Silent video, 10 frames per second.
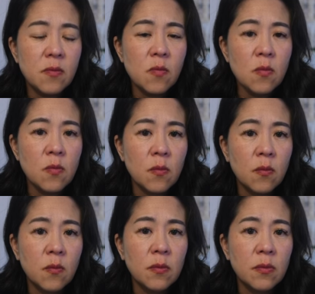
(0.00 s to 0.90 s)

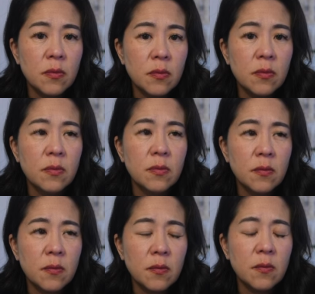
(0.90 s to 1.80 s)

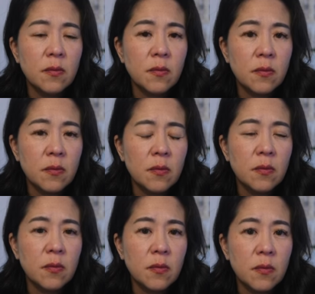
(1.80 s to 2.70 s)

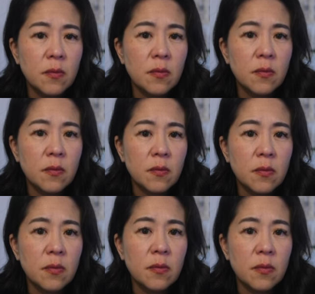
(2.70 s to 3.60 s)

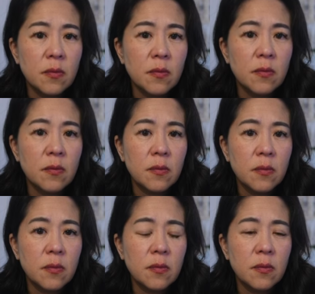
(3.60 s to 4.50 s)

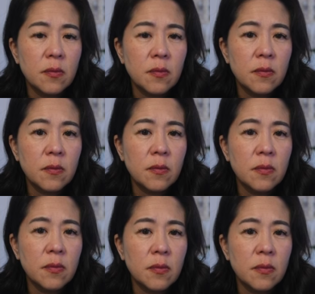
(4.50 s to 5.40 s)

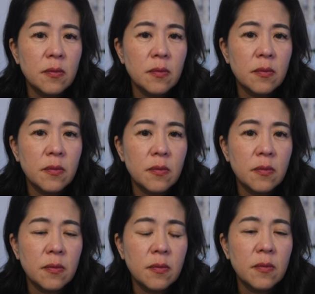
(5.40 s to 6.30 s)

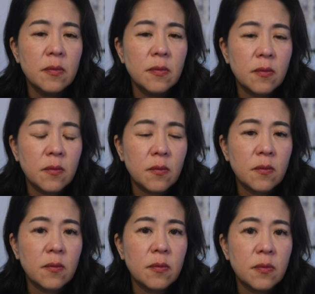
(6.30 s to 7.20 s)

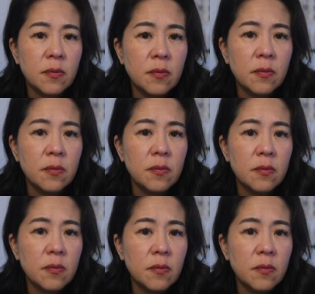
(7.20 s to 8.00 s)
No words are spoken by the person on screen.